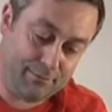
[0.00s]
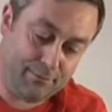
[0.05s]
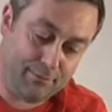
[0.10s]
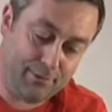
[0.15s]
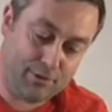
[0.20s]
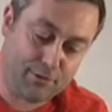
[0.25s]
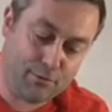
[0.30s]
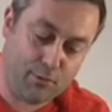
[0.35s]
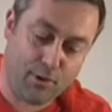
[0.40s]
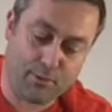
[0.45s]

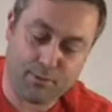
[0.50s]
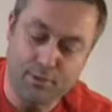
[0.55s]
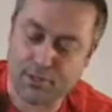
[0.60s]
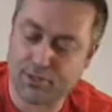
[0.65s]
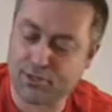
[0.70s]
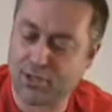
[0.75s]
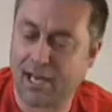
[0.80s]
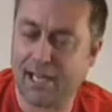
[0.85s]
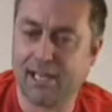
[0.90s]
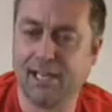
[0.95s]
First of all, I'm going to
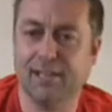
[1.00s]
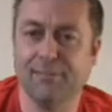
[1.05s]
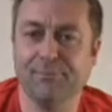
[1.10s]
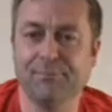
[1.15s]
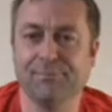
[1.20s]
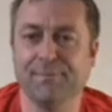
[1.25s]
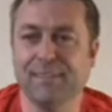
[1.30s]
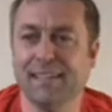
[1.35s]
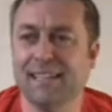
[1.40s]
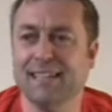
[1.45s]
say that
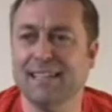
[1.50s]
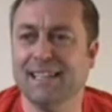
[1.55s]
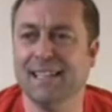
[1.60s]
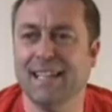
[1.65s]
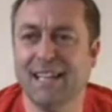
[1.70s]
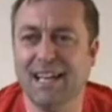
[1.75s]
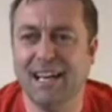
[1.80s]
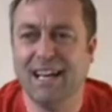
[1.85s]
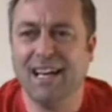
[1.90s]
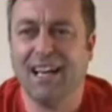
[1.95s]

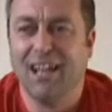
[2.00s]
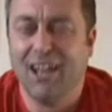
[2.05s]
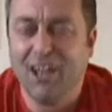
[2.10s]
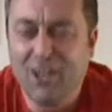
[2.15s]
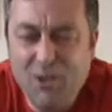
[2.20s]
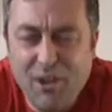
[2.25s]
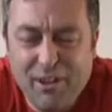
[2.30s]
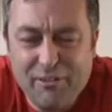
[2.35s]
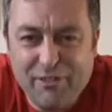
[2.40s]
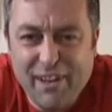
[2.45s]
I
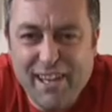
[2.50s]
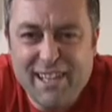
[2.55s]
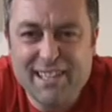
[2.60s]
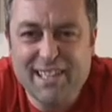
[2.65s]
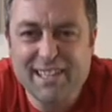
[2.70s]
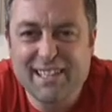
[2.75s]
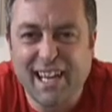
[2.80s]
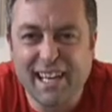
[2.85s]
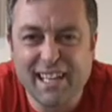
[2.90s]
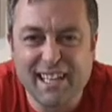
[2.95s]
quite
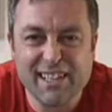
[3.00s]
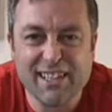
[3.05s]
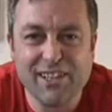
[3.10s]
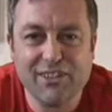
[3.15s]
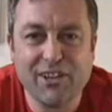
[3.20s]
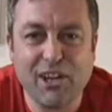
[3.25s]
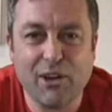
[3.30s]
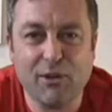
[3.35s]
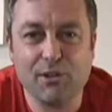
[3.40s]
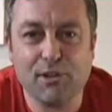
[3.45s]
fancy taking
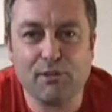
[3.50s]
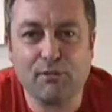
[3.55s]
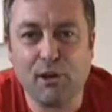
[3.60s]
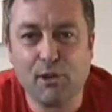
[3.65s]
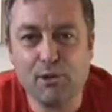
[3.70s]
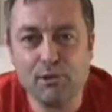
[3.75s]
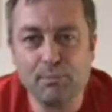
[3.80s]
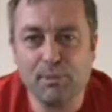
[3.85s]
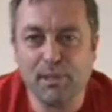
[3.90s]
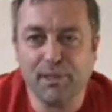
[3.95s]
this out on the
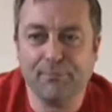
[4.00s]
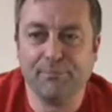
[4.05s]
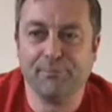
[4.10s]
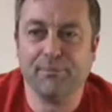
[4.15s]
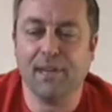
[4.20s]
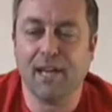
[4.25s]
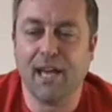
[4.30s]
road a bit.